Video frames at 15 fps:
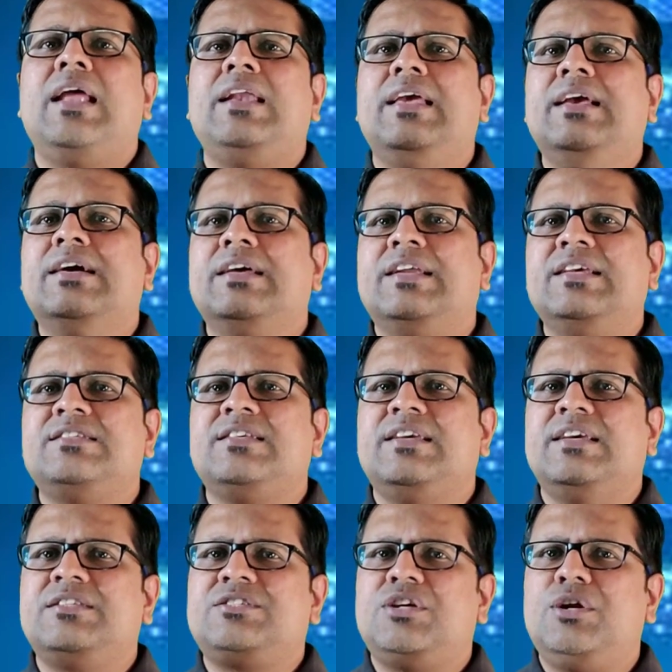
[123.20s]
and
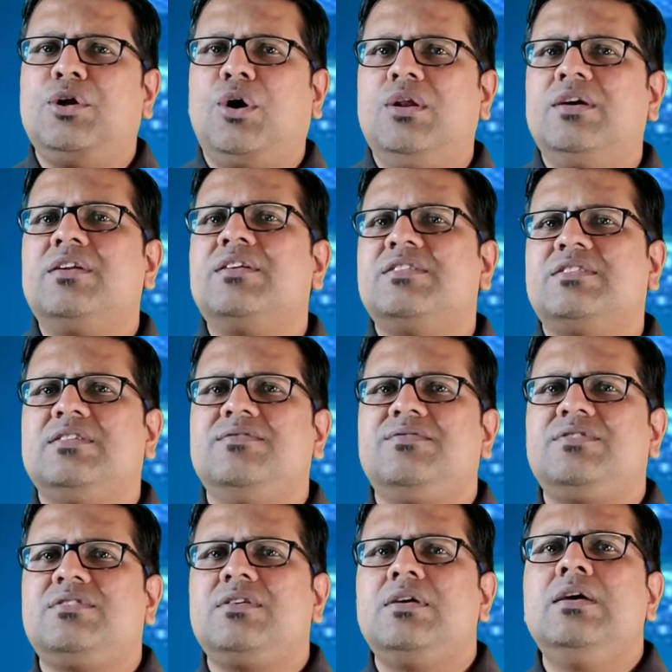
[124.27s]
increasing its dollar
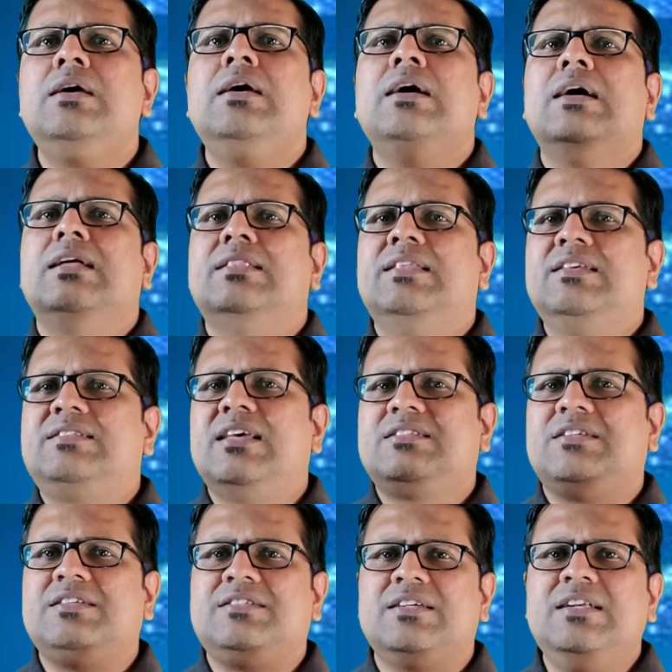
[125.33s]
reserves. This
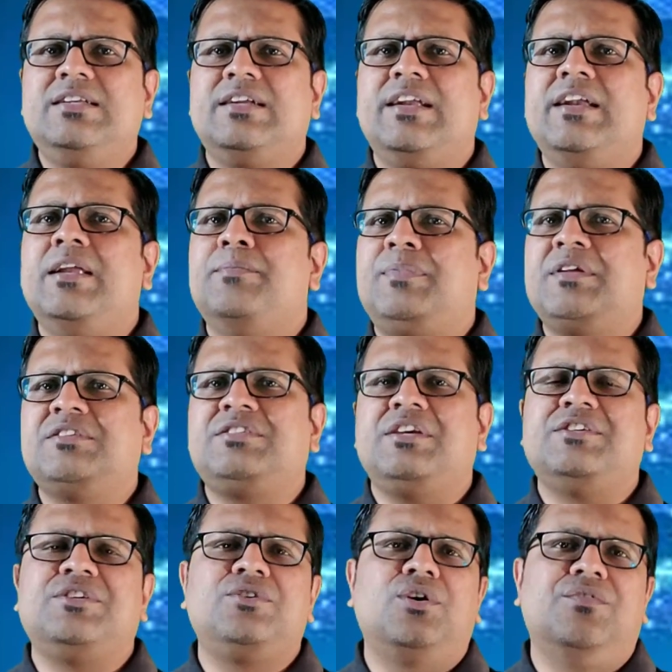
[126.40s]
has resulted in
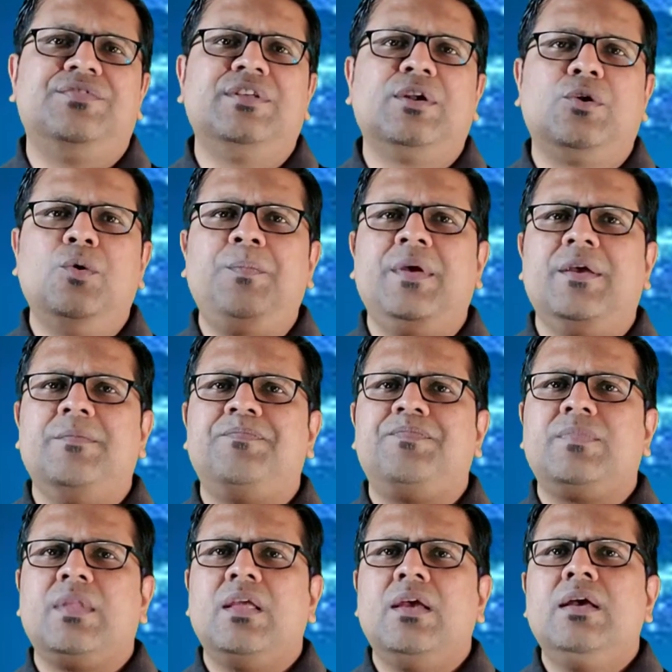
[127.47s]
depreciation of the rupee.
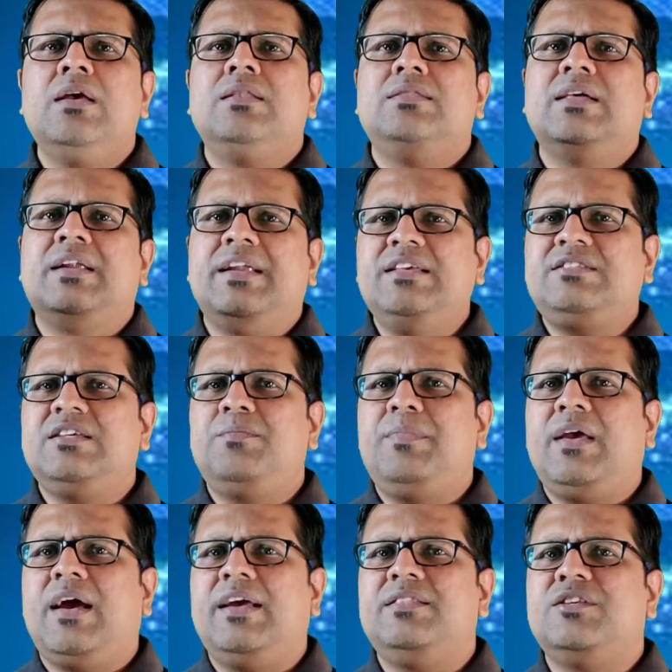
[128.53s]
The reason
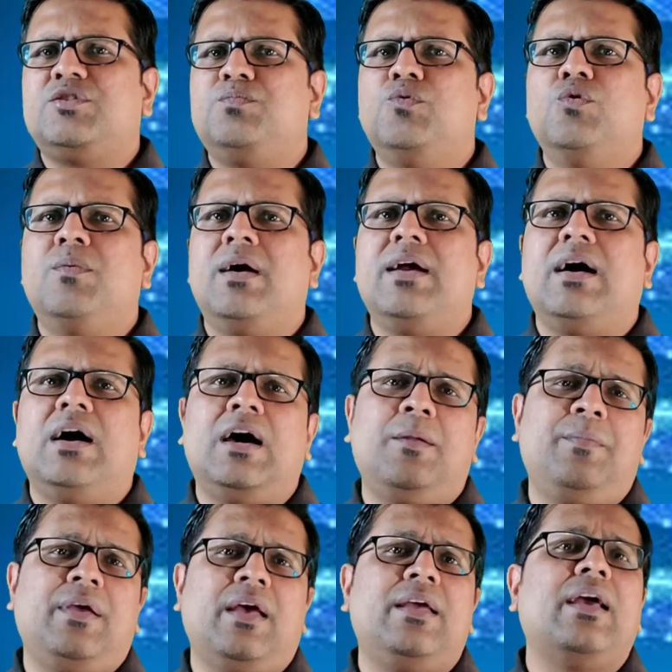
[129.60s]
behind this move by
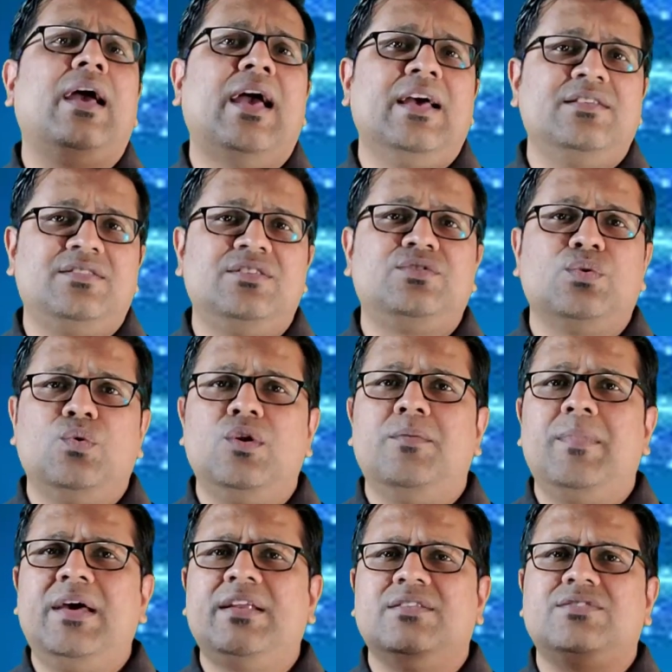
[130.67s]
RBI has its
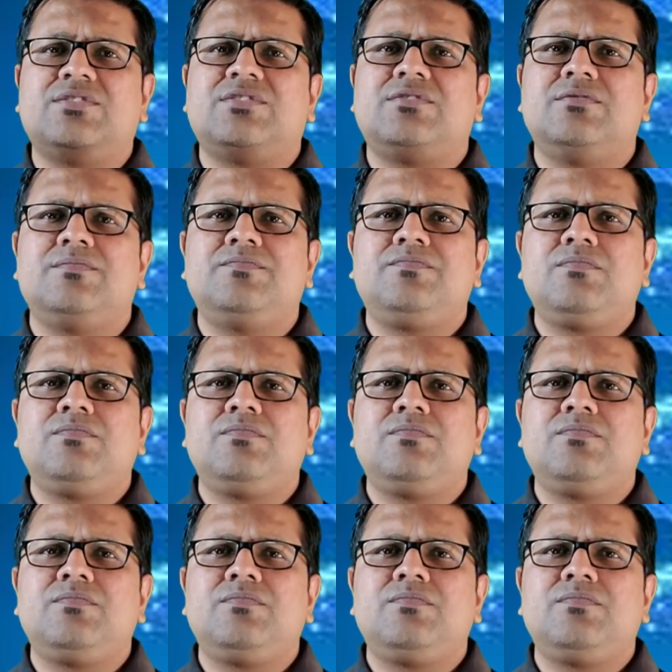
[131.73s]
own merits.